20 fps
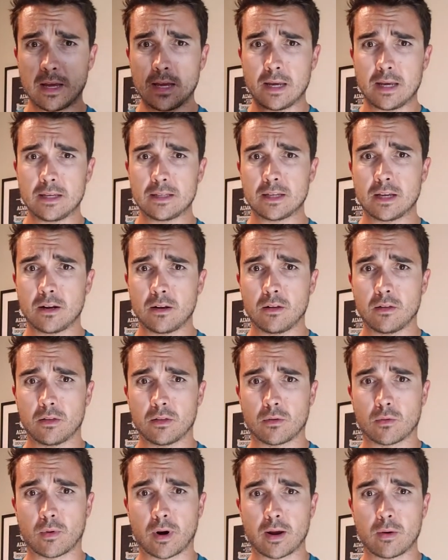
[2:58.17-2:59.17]
Is it
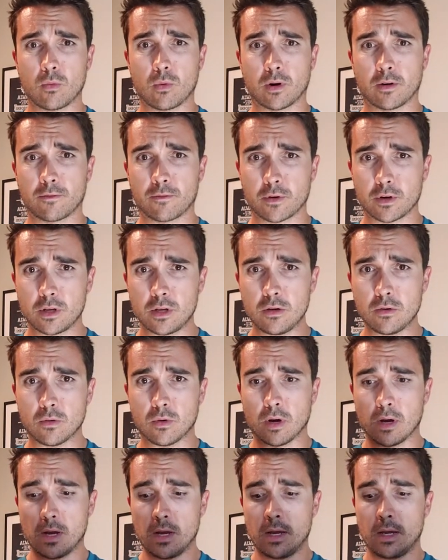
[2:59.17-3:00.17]
the right one for you?
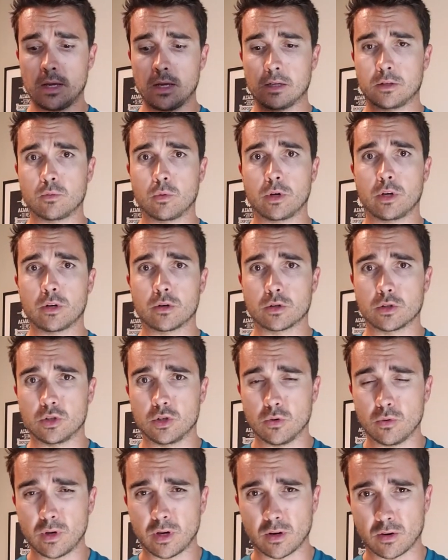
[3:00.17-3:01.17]
Is what you're
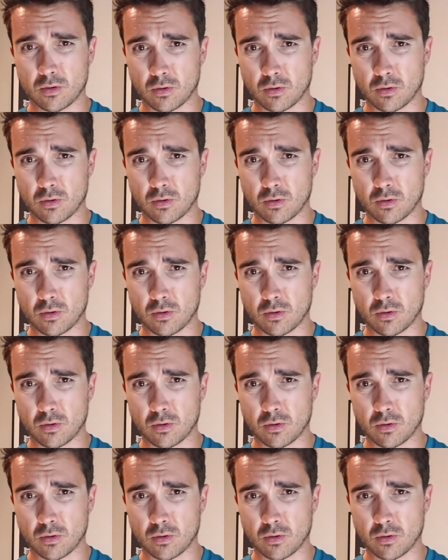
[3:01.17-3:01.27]
doing